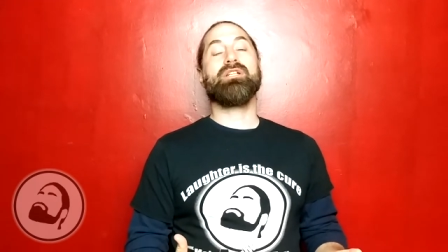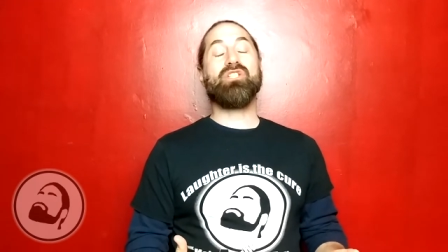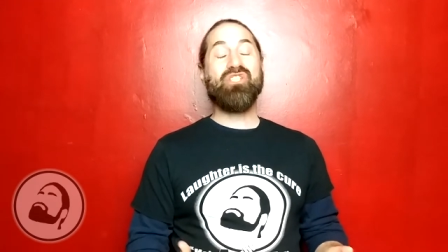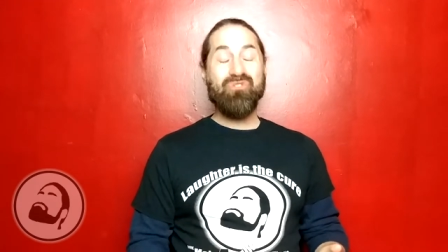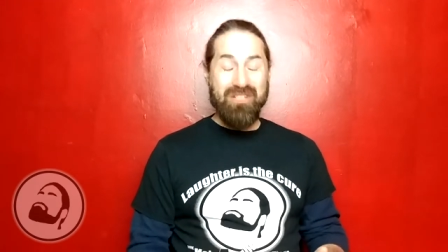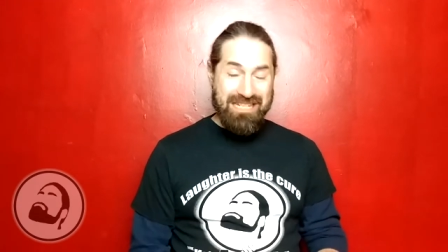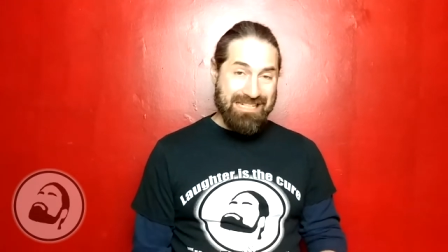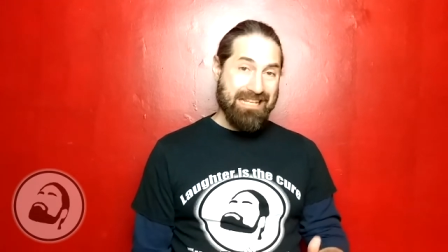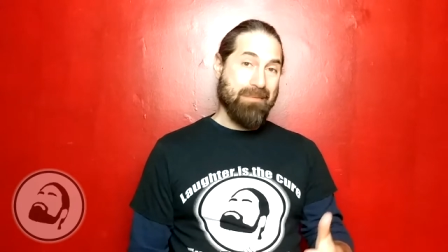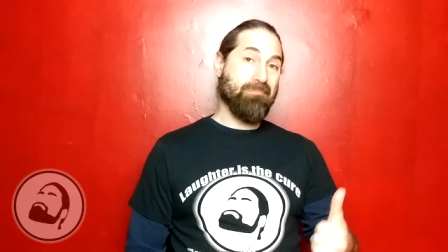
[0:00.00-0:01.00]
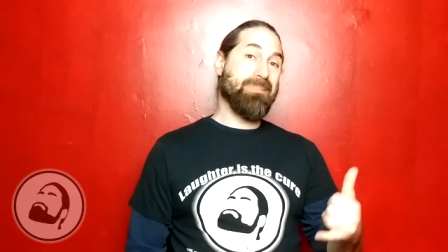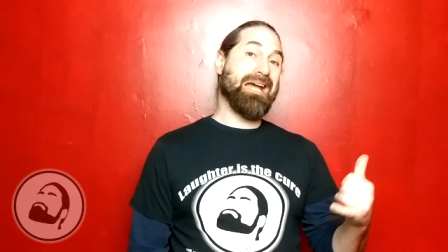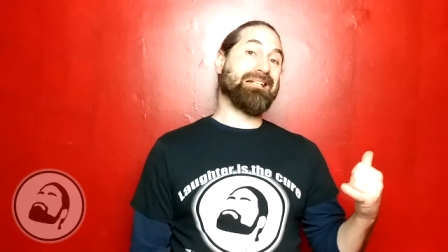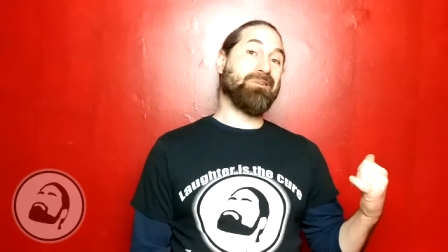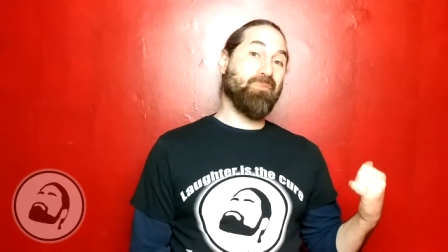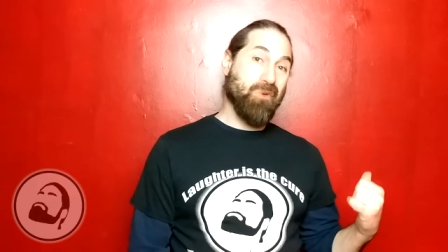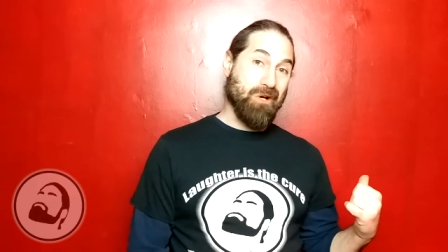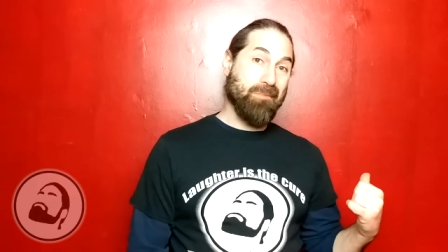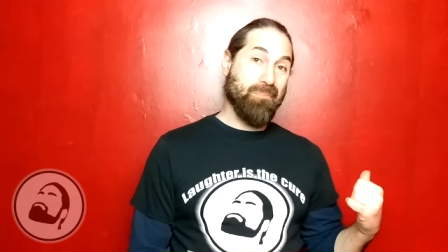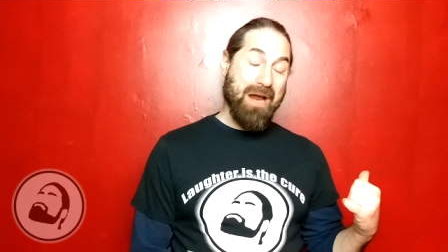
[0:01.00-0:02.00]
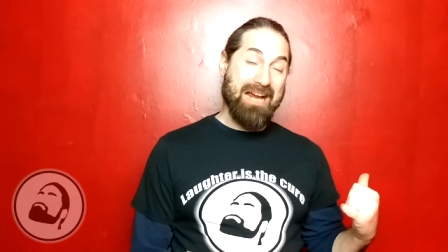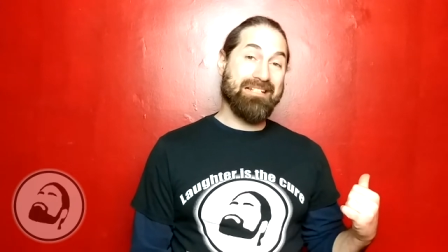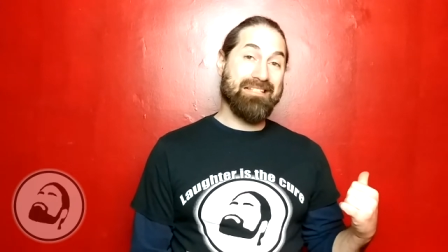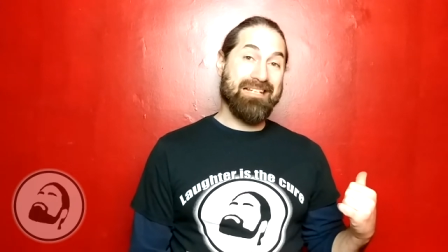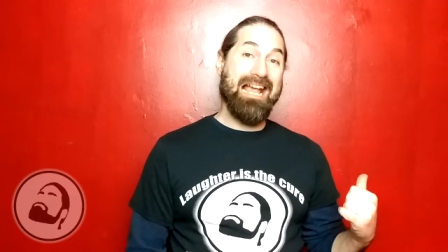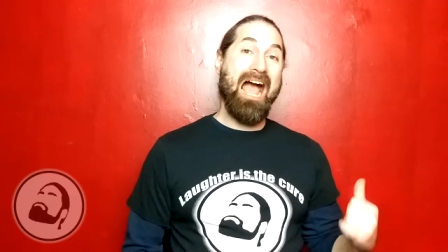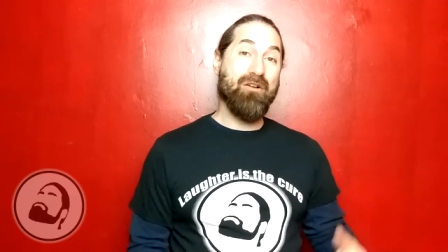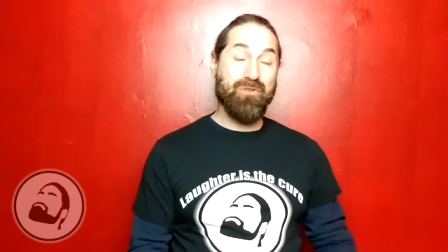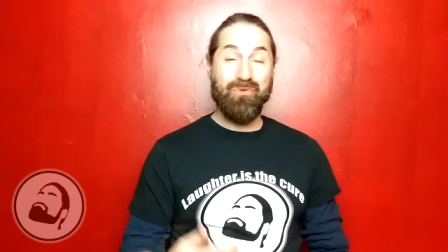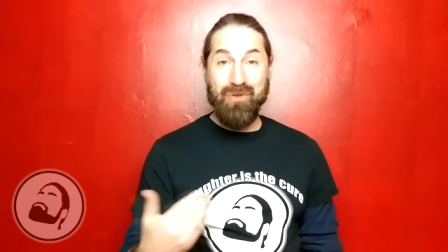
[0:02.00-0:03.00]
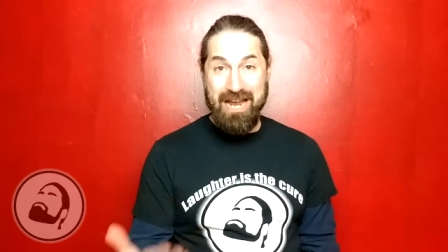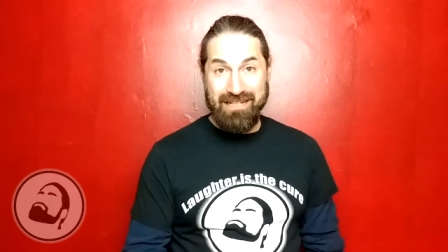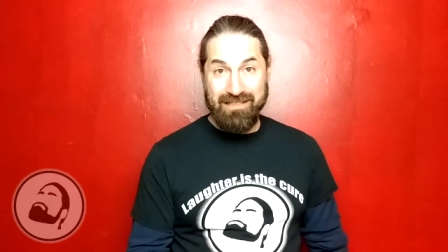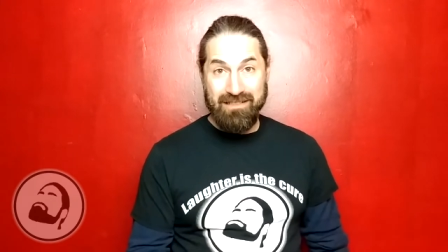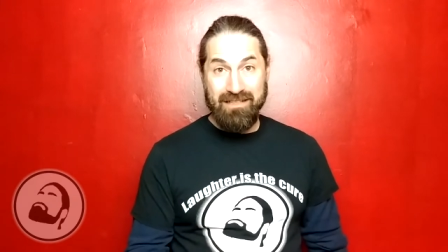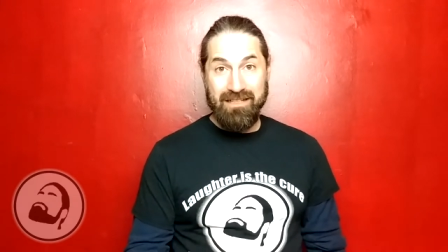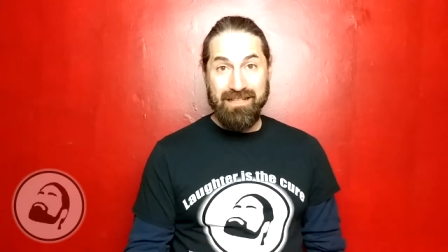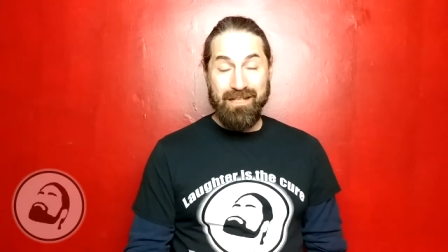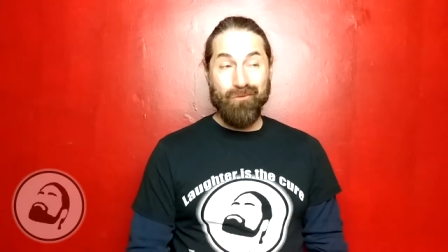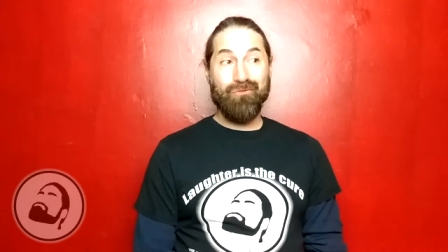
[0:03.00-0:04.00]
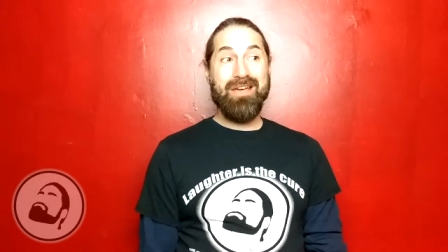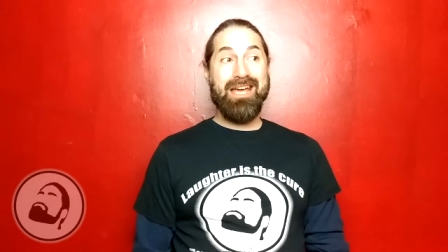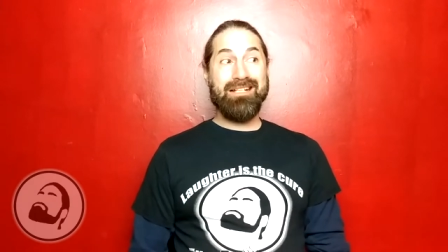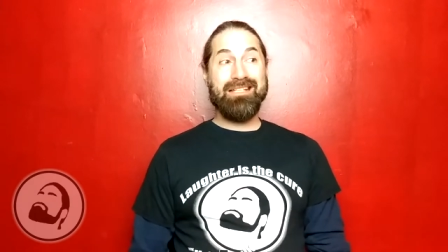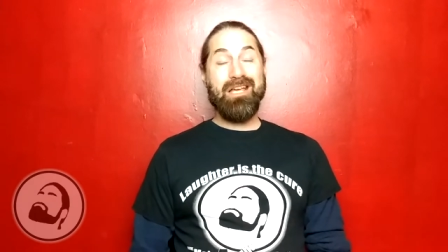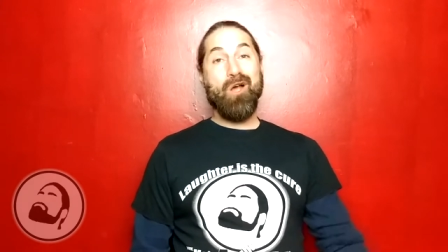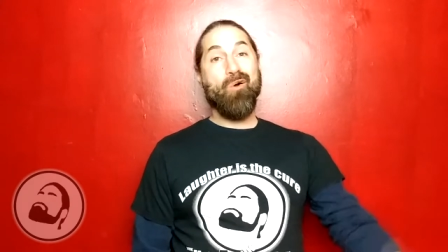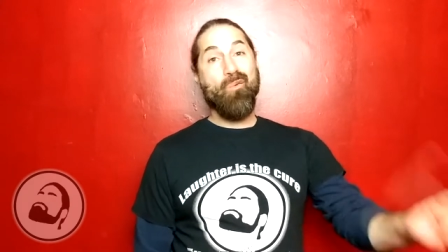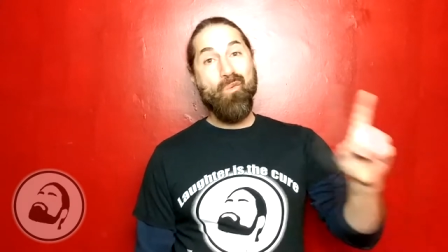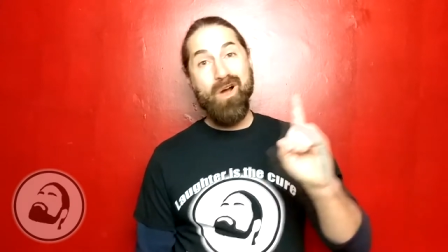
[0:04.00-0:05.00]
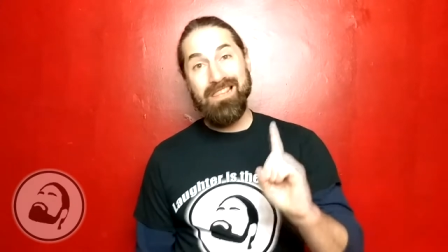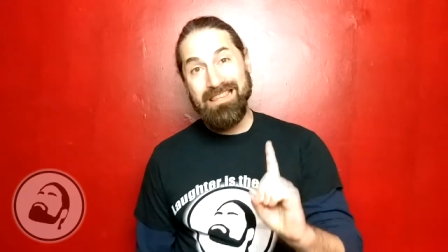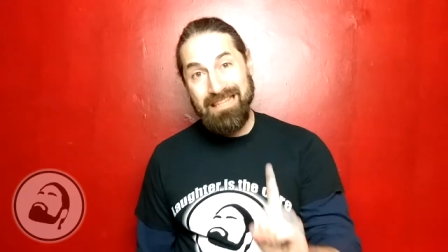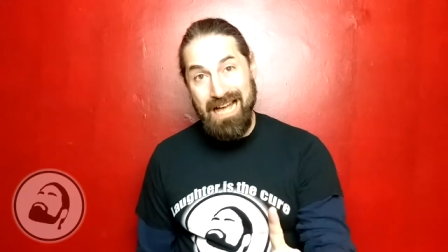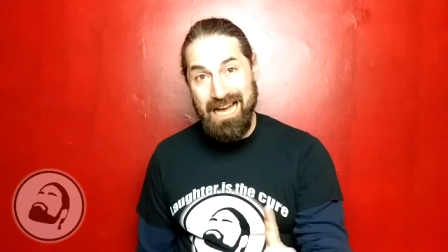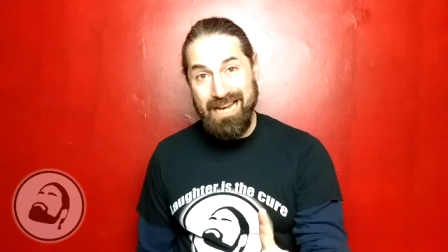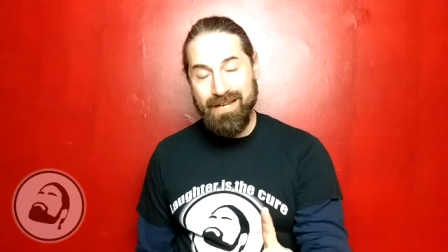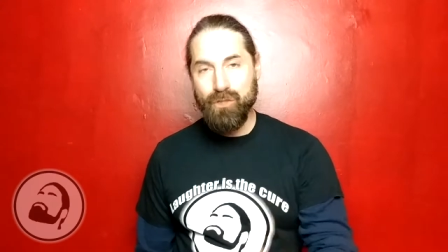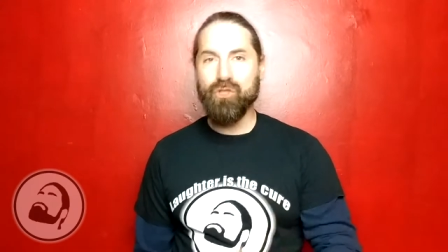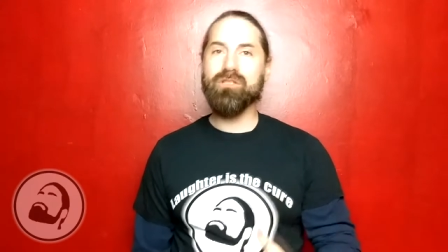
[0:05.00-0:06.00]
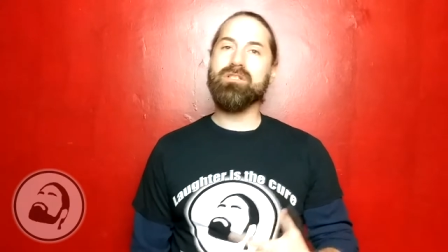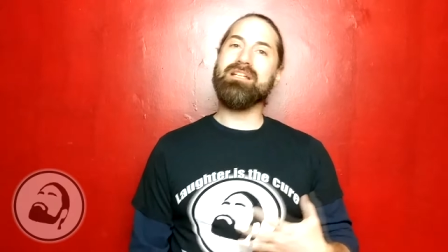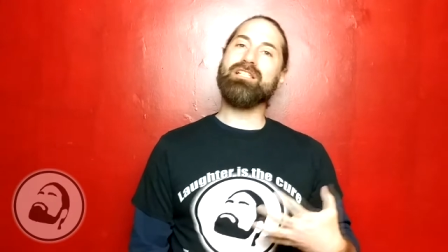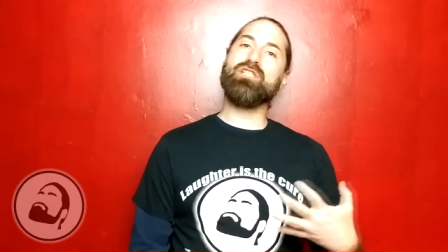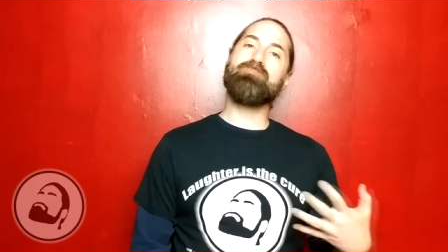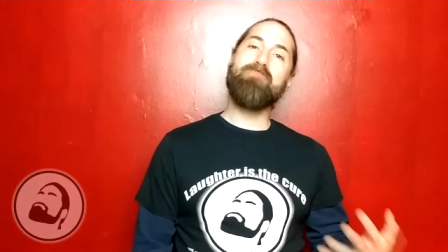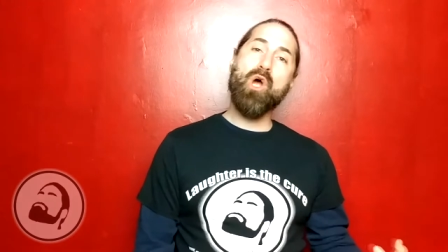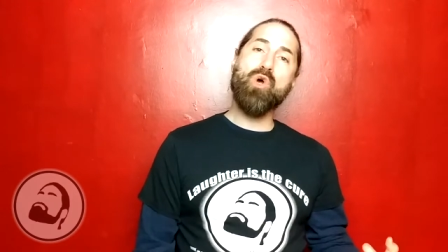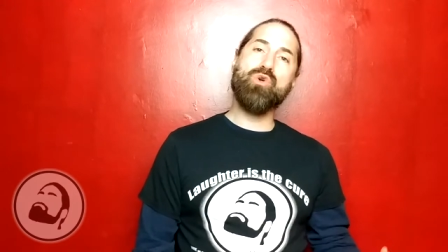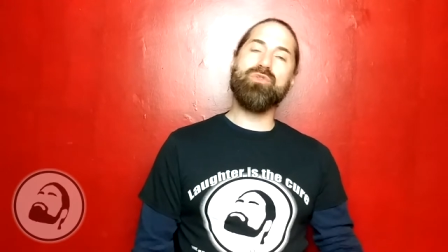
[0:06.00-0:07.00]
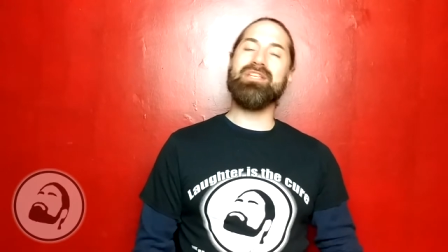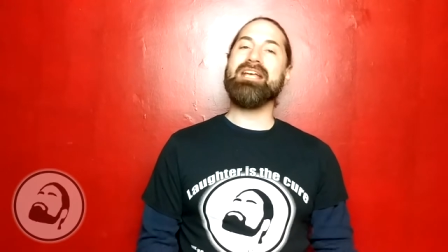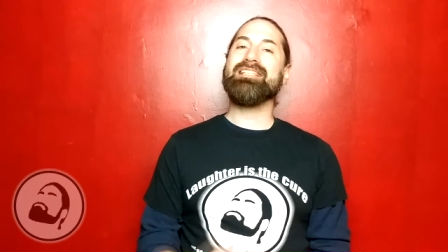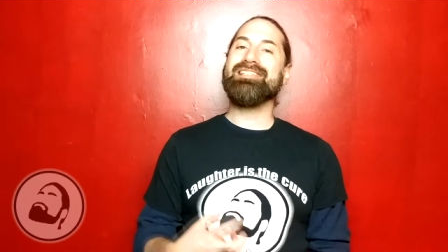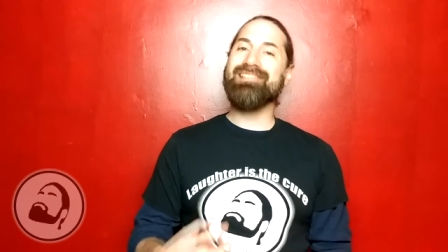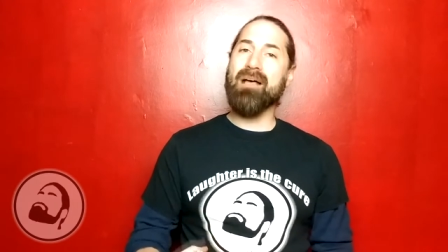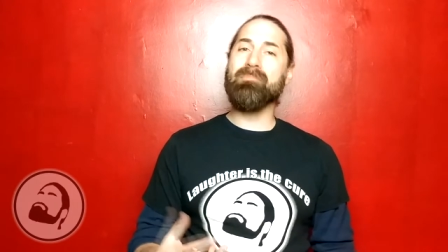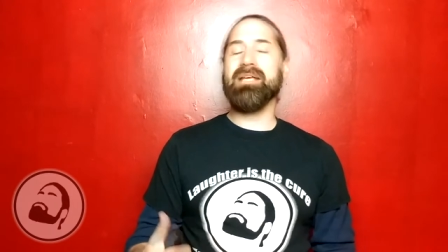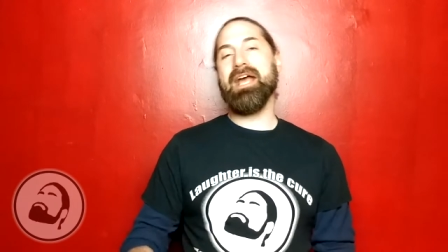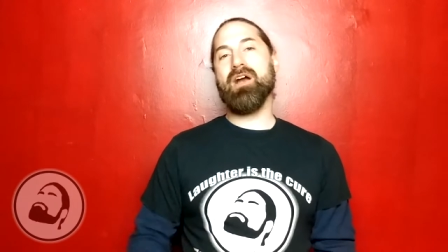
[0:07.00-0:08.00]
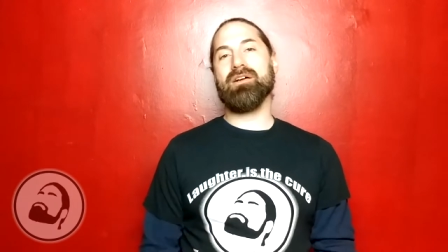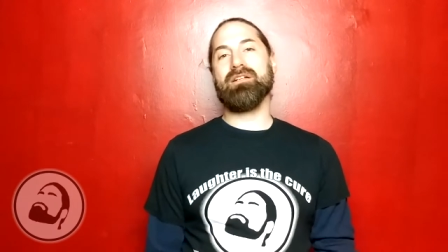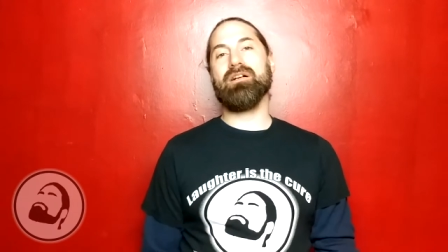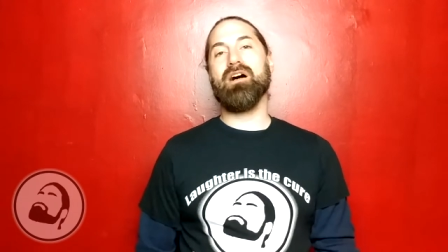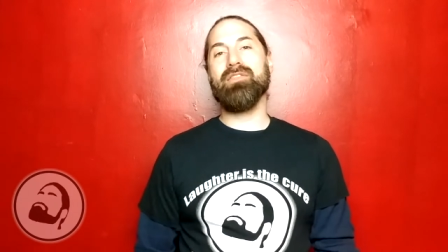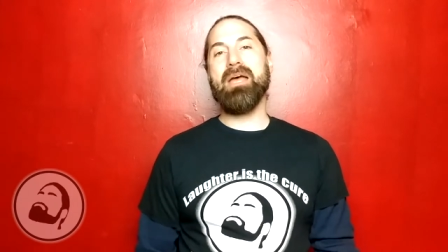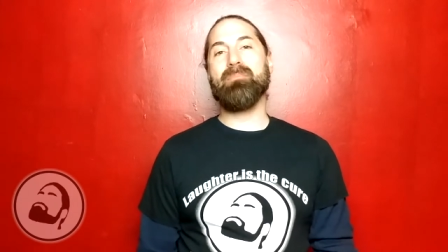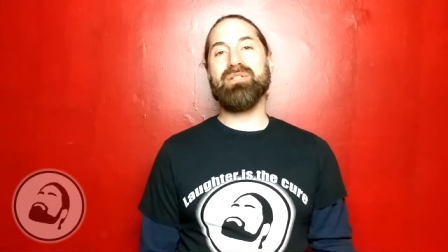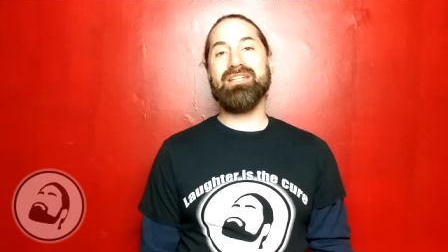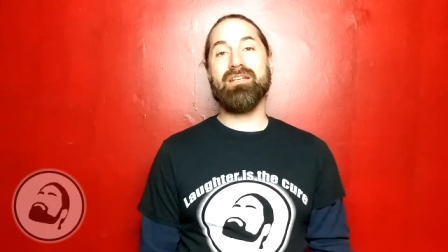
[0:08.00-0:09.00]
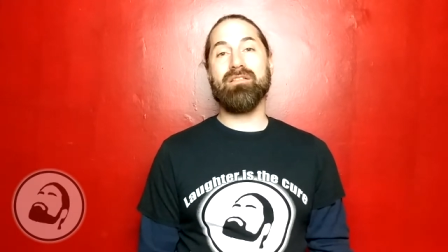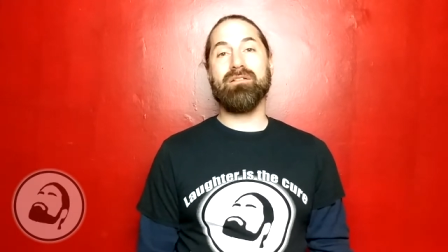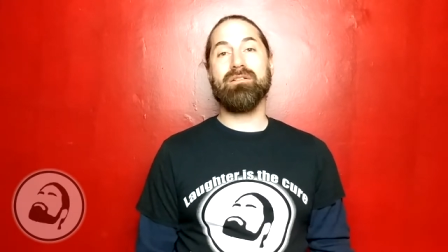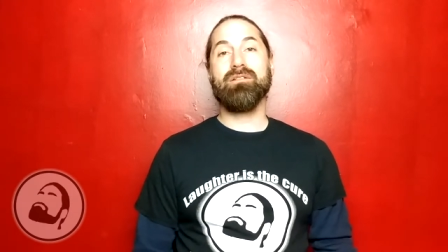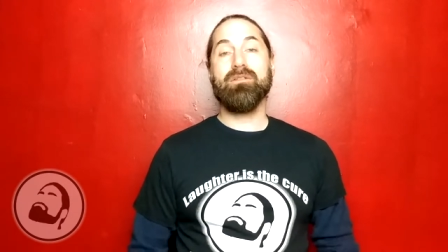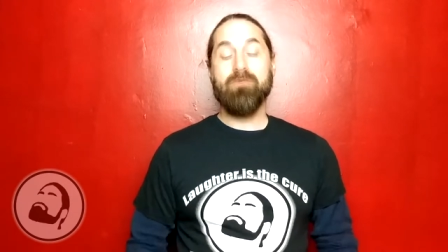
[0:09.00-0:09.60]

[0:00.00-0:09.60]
you need to get back to work practicing how to write. In fact, one line should expose some character on that particular